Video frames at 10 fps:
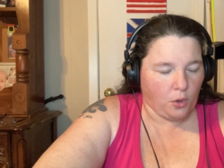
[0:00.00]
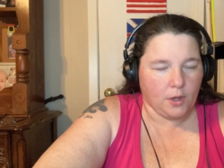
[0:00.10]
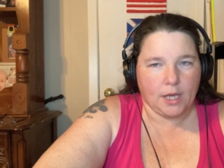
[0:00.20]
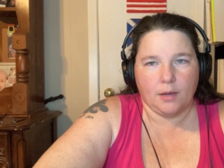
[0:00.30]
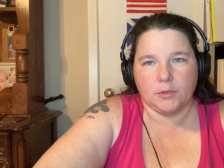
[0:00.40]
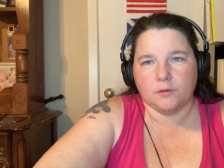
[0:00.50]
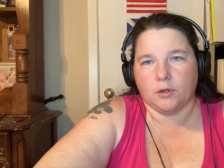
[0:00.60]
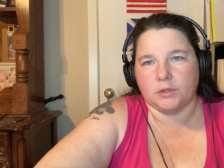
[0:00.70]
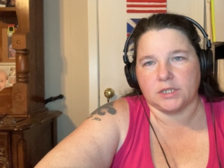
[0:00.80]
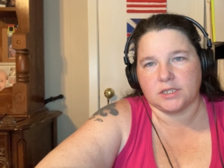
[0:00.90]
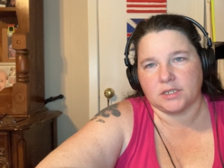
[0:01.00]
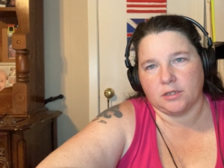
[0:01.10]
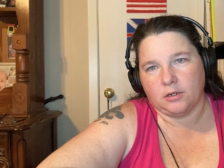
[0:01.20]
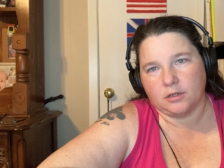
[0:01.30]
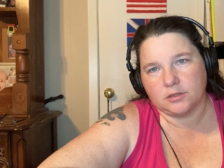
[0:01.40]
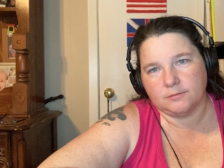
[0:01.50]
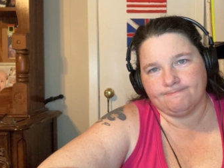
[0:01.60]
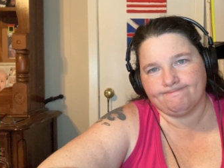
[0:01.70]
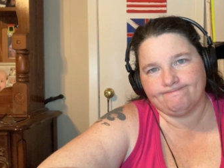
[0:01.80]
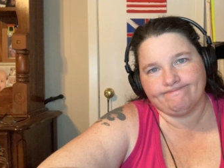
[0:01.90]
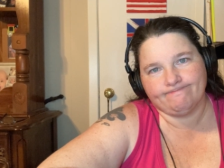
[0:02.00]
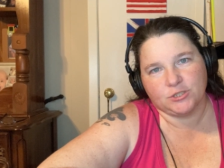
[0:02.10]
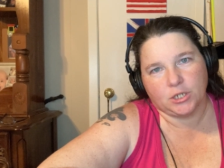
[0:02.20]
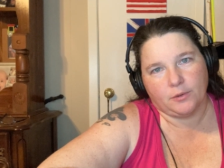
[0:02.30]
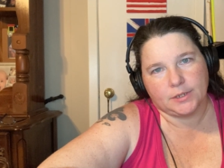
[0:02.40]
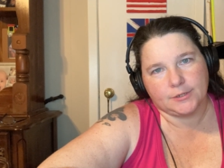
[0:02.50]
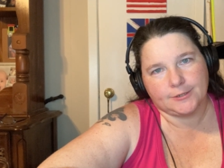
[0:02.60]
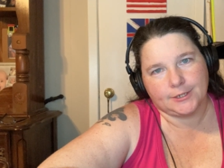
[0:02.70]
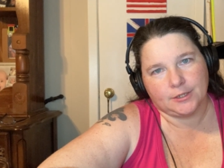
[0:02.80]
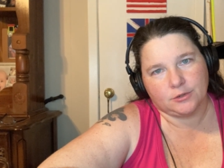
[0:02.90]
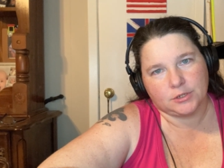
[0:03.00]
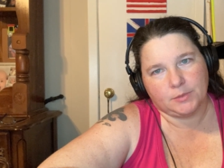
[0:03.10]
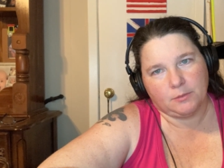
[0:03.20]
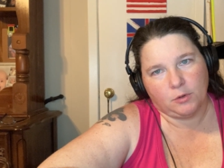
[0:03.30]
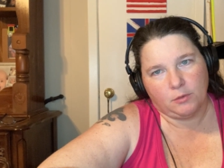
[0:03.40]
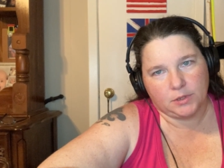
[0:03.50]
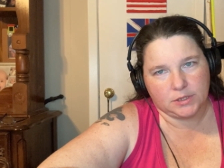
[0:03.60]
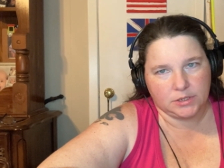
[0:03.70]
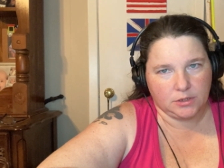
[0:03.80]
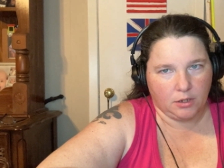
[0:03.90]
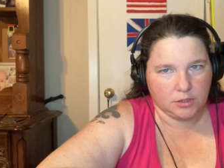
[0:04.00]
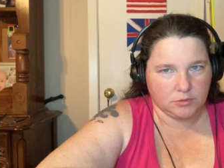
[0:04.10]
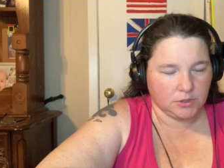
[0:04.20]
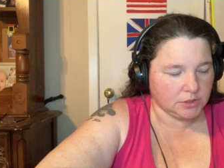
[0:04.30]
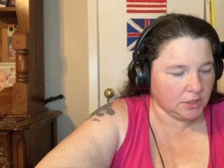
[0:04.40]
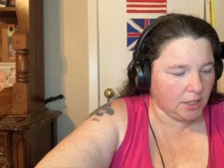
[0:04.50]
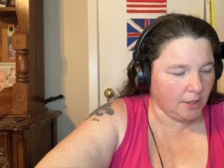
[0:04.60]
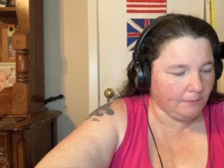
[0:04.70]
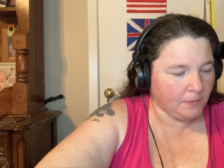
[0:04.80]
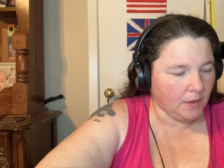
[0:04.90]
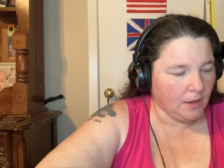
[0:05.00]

Okay, I'm going to go with the Seahawks. Sorry, Steelers, but I'm going with the Seahawks on this game.